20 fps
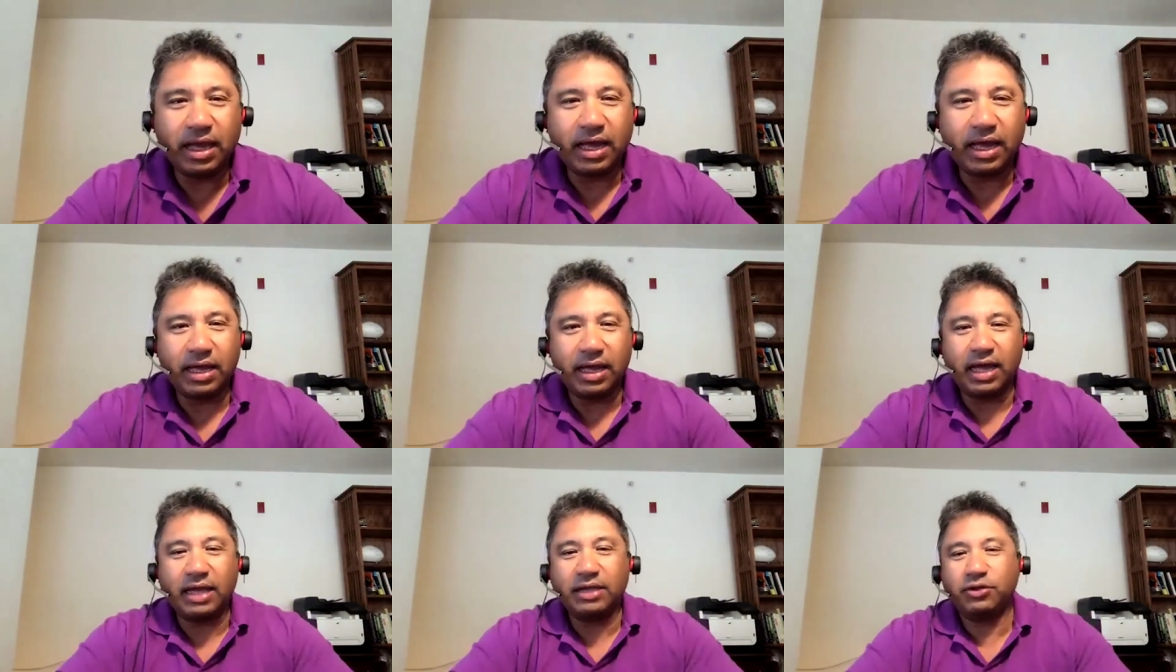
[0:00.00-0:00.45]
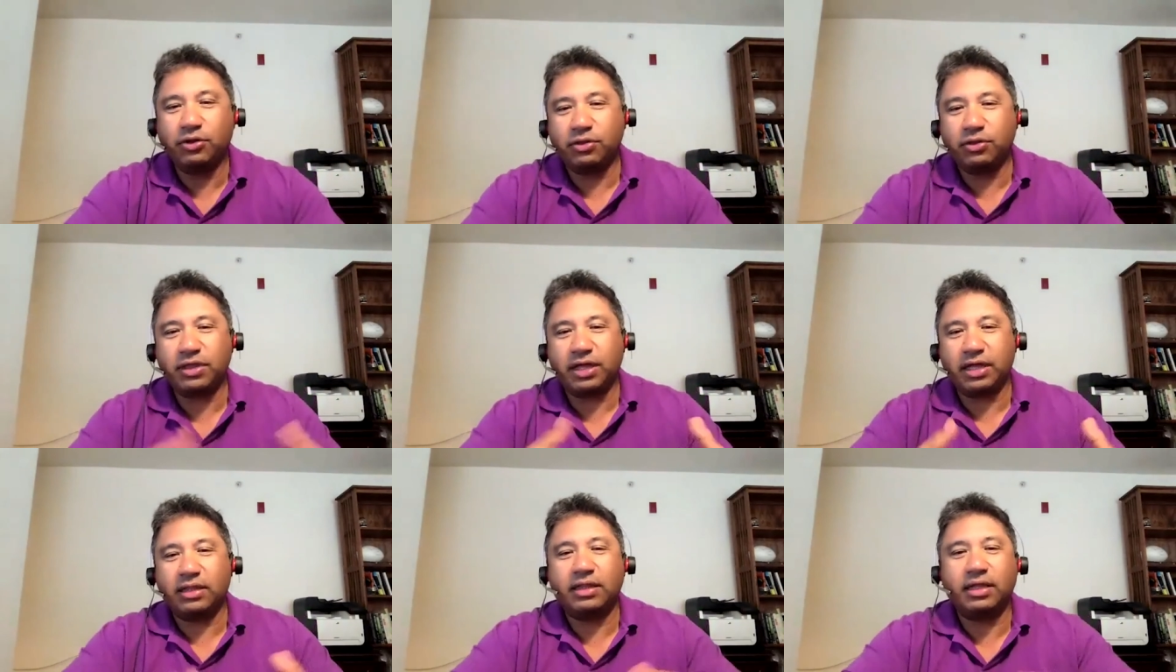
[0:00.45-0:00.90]
I do
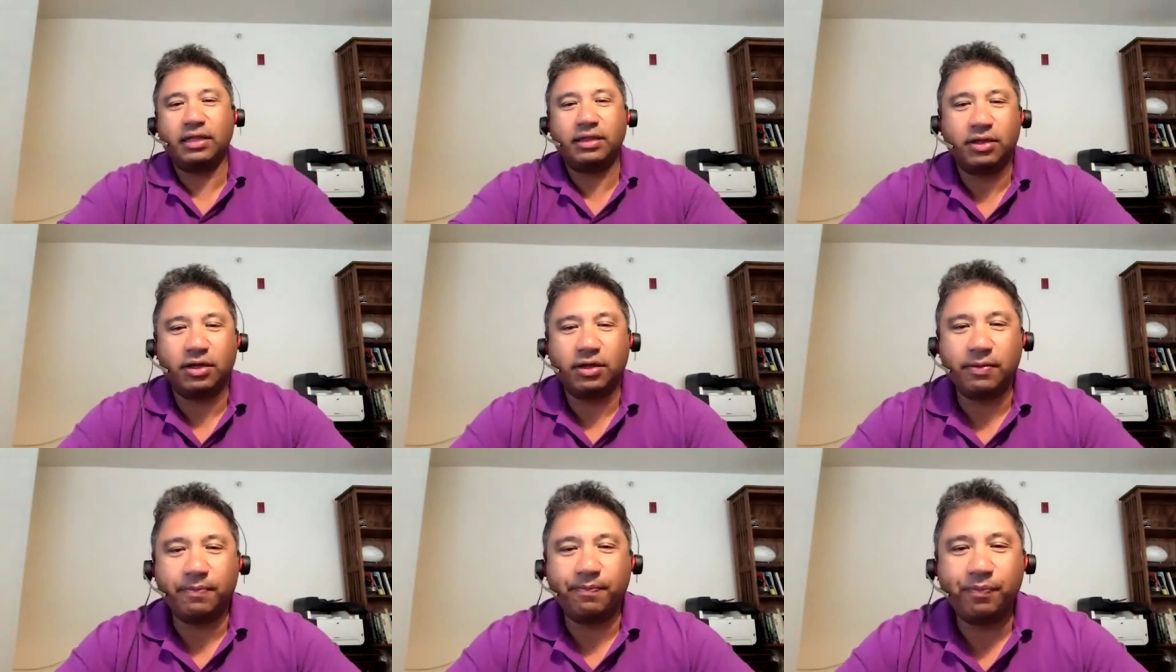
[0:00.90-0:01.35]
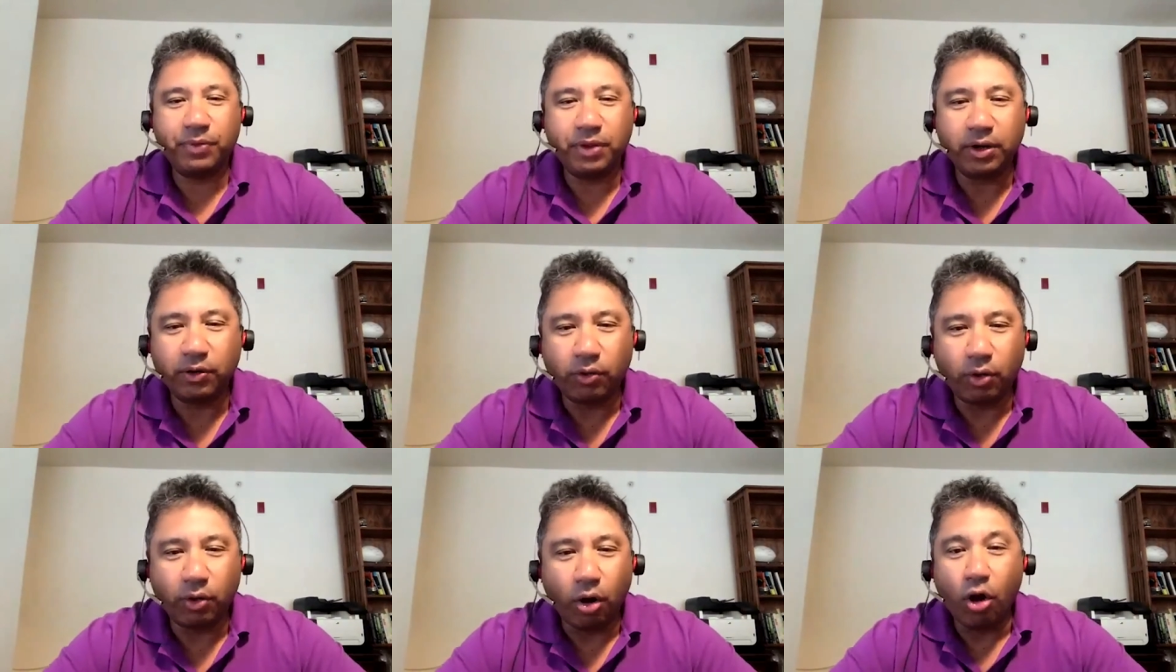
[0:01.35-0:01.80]
think that,
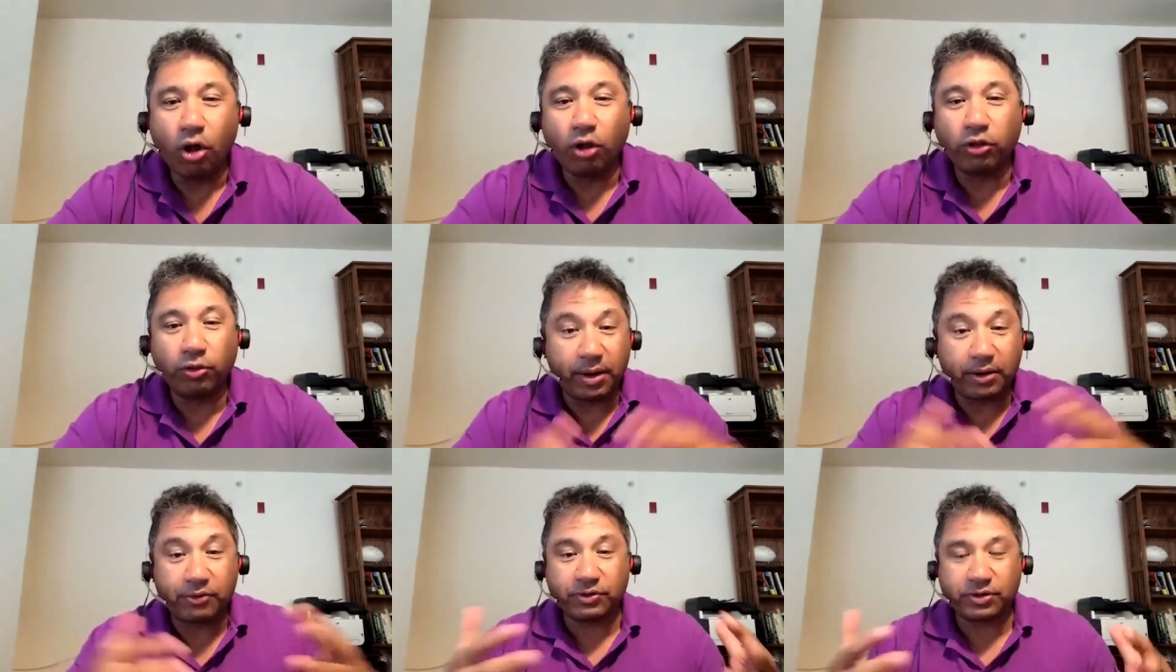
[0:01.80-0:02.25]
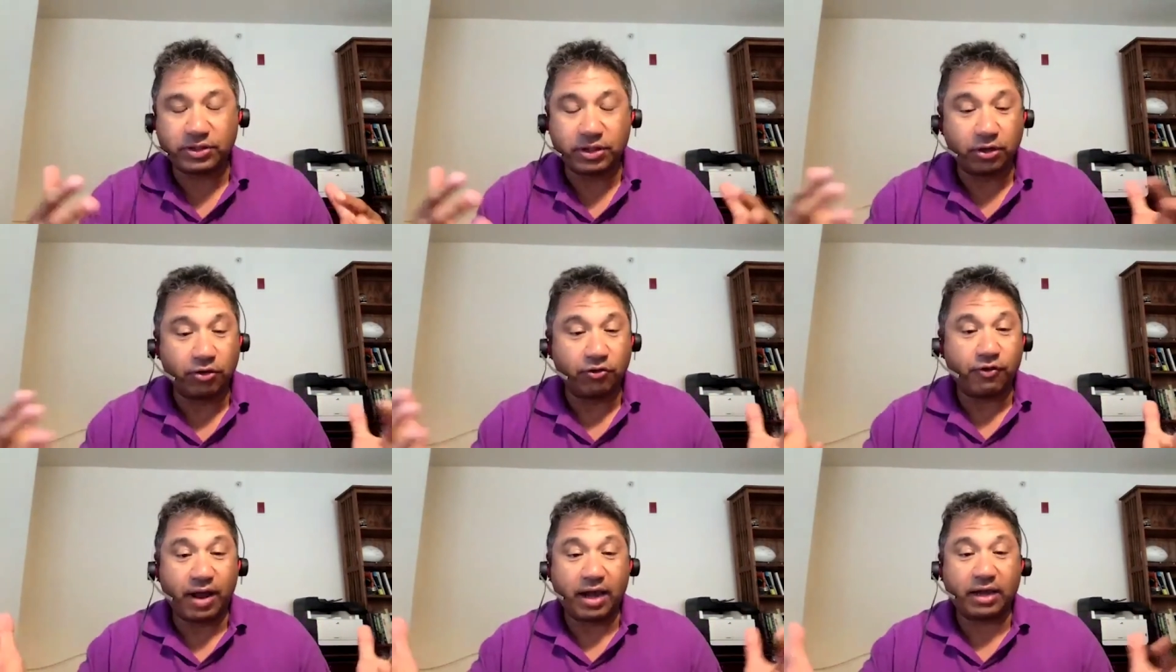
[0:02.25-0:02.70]
all the metrics
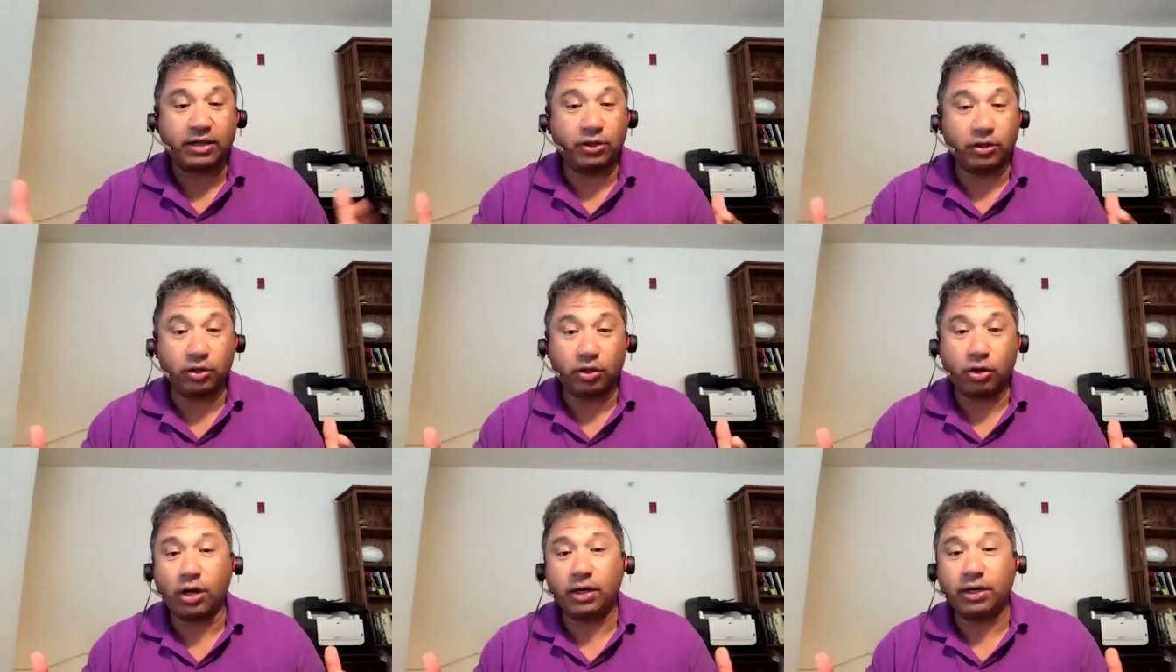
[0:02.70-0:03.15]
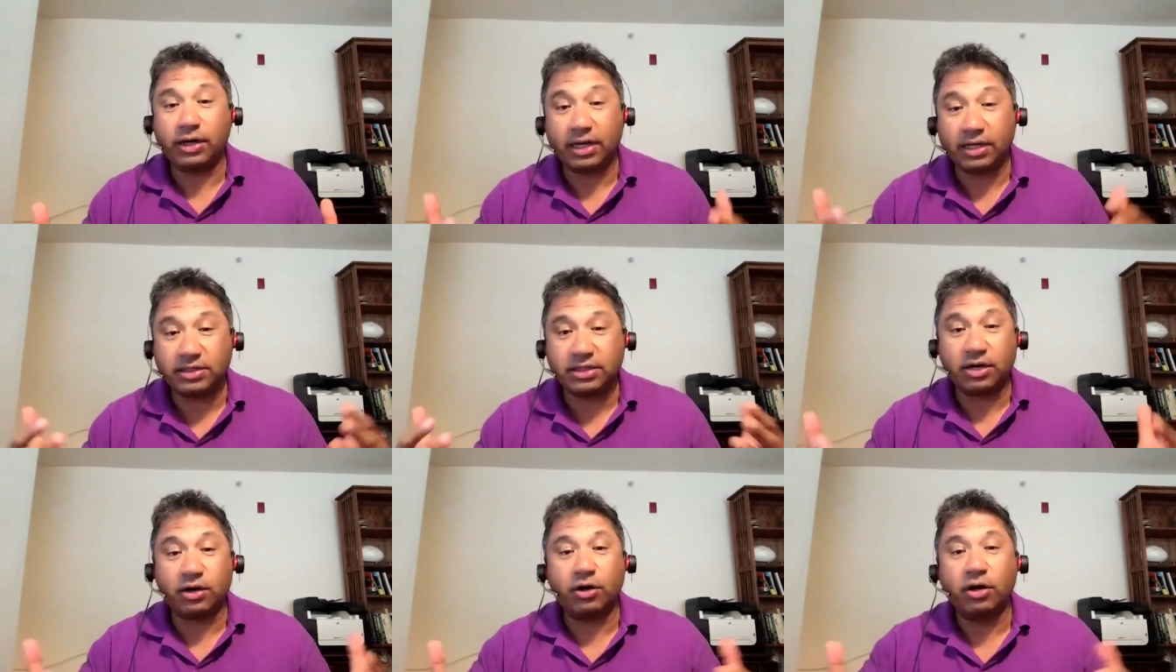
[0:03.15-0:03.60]
that are tracked into
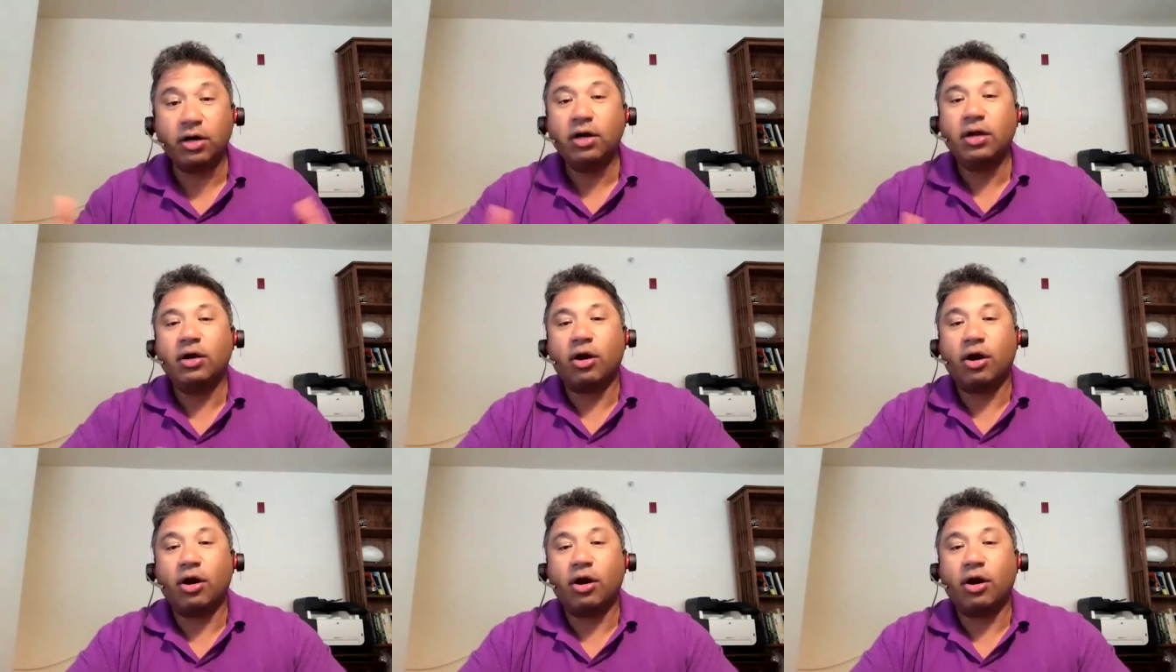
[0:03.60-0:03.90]
contact center